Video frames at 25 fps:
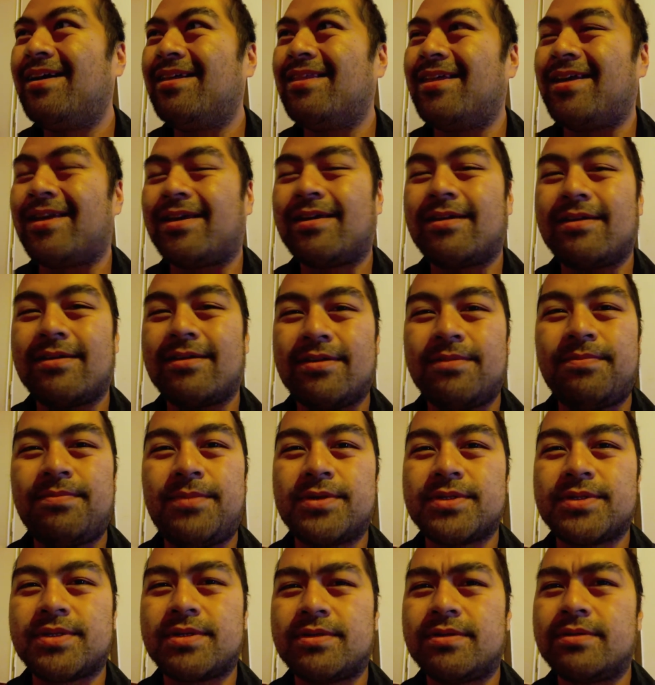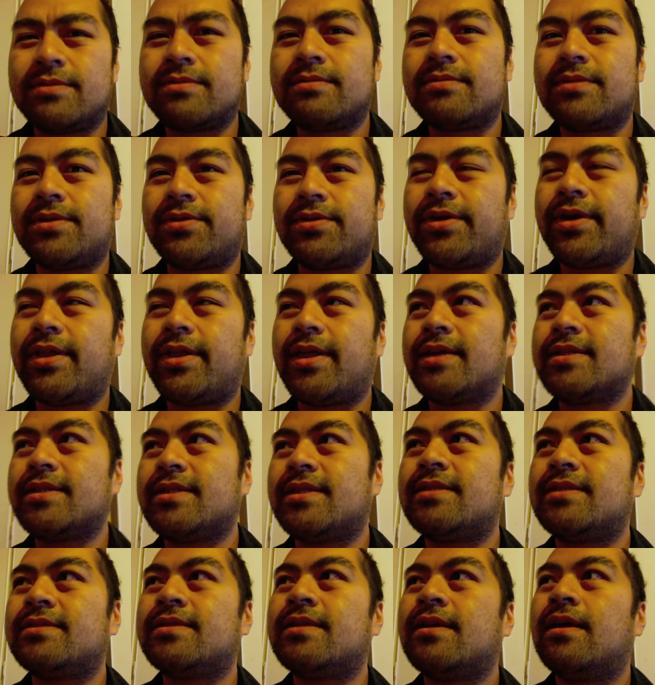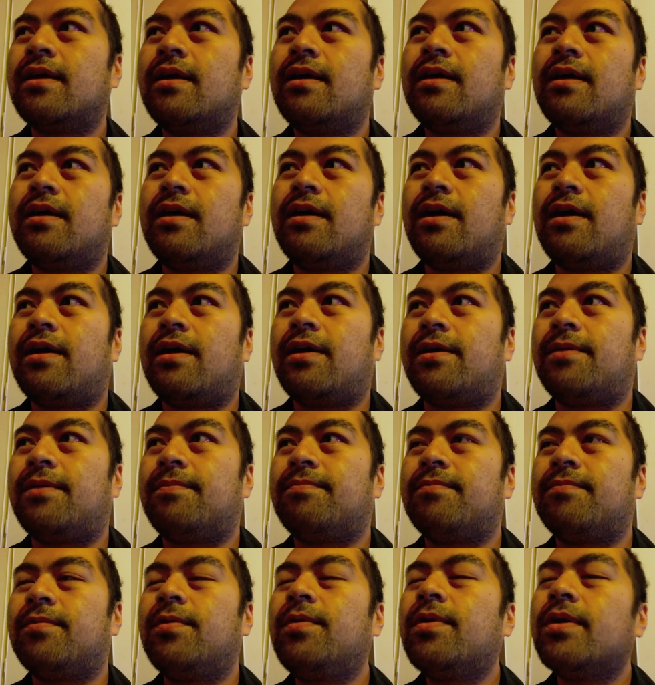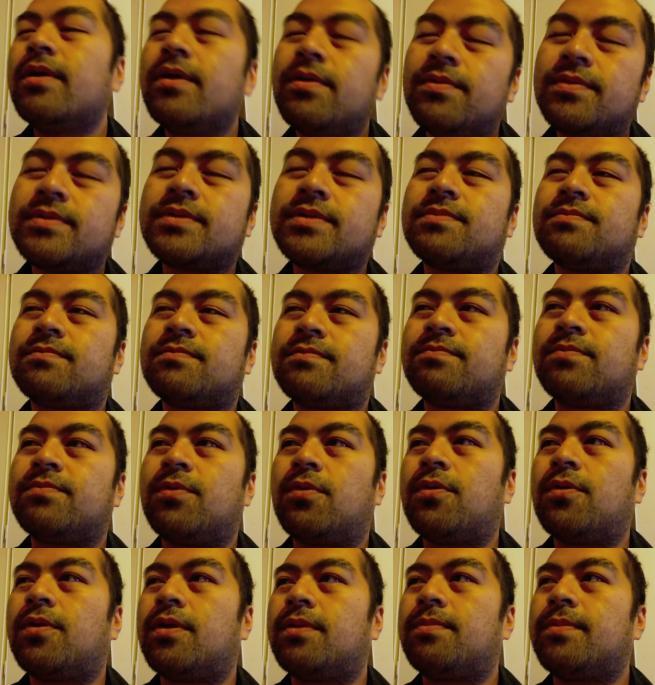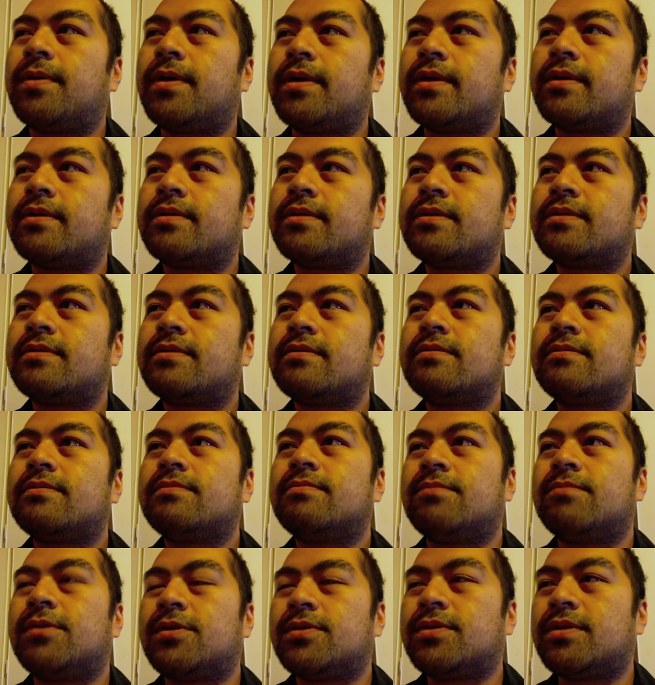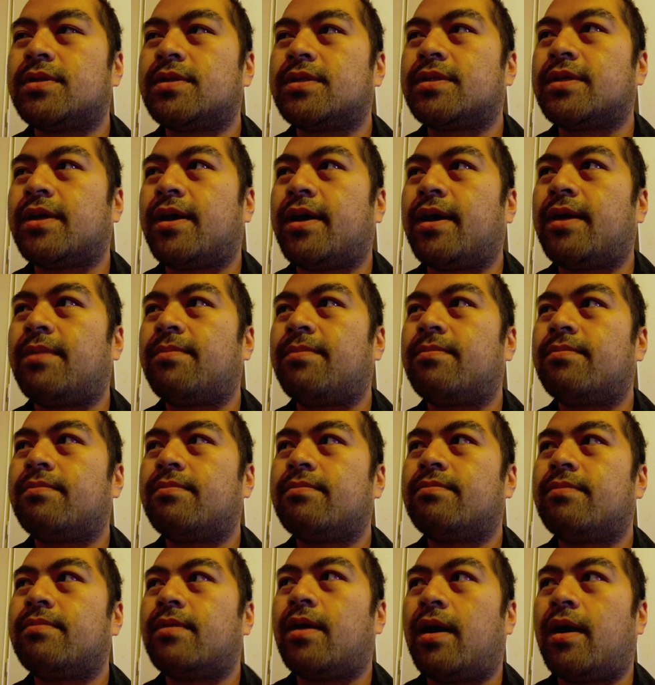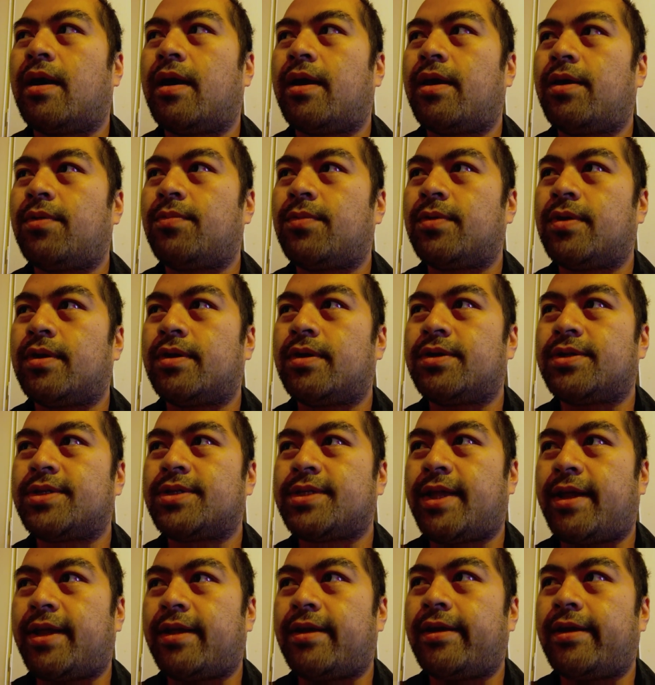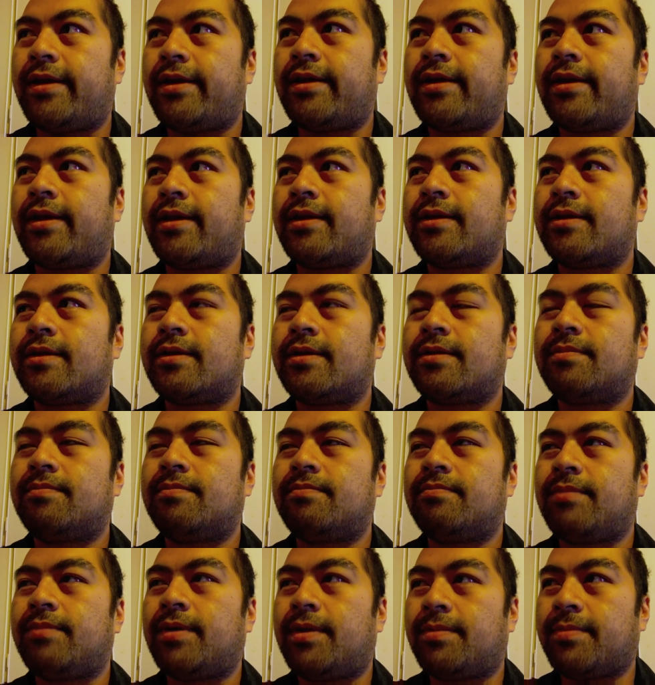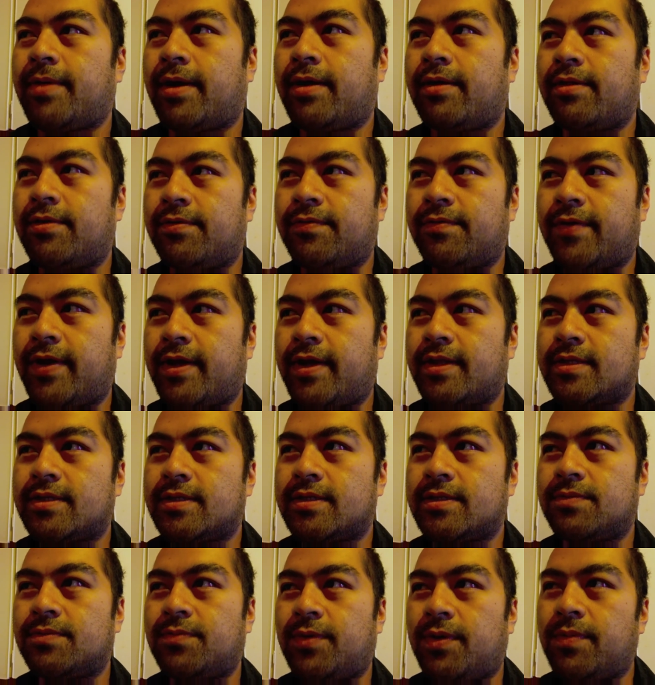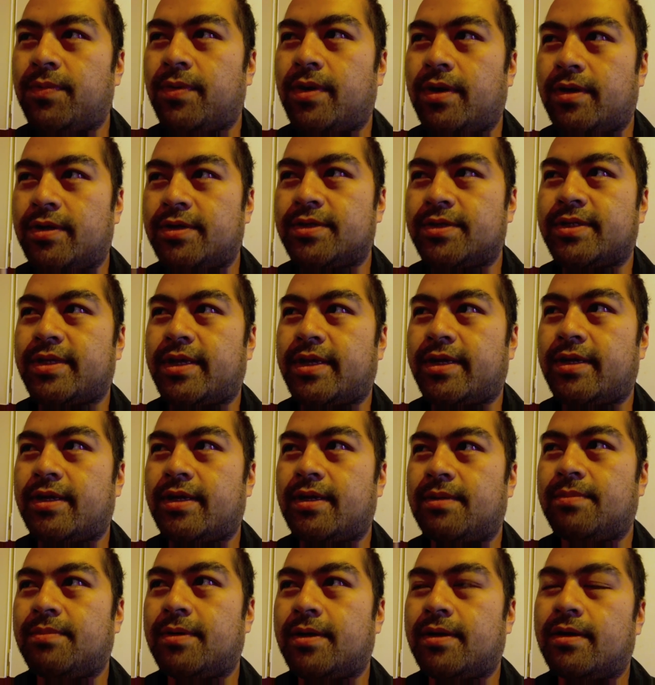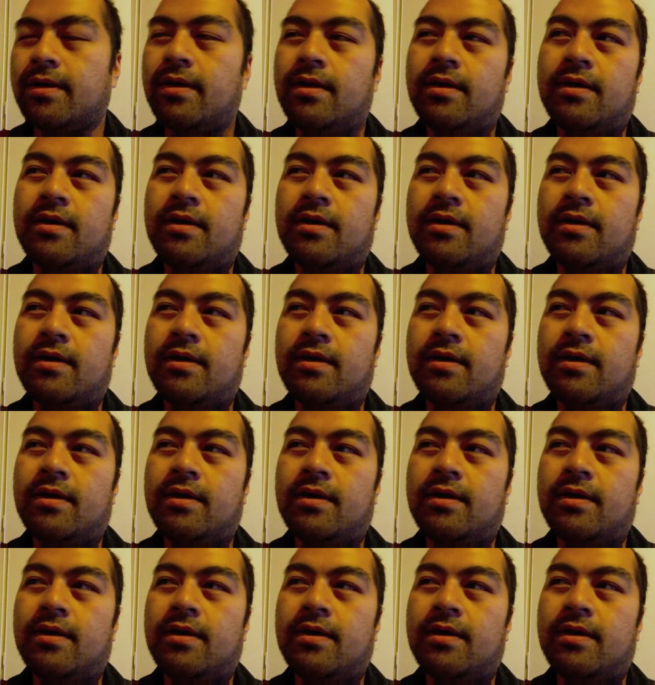Like musical theory classes. Well, I wasn't bored, but most of the time I would understand it, and me and my other friends, we would understand it, but